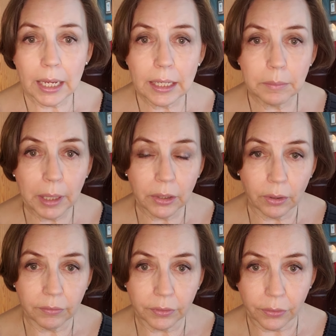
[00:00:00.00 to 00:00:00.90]
in my
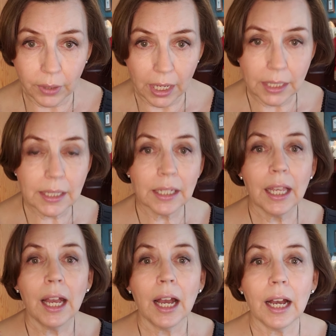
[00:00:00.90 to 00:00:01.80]
Grateful thread,
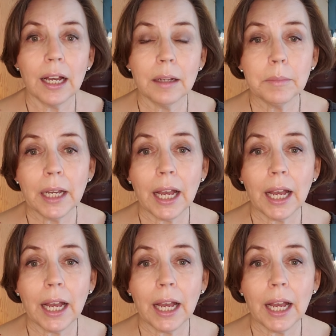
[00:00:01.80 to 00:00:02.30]
I